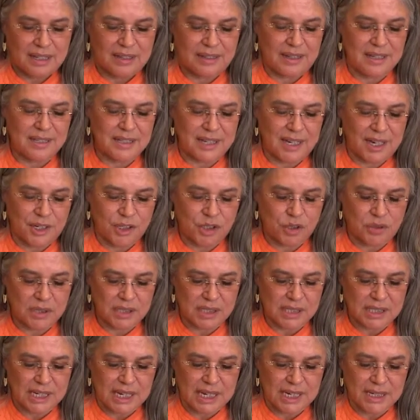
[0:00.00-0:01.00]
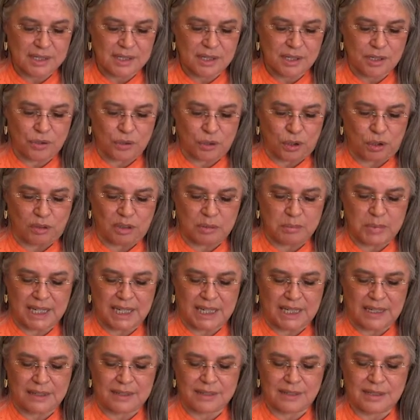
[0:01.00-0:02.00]
this entrance exit door will be
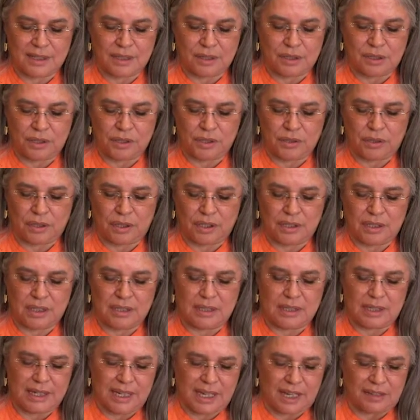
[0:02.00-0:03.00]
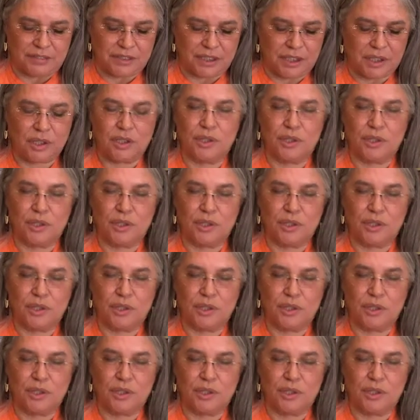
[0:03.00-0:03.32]
at the single door to the left,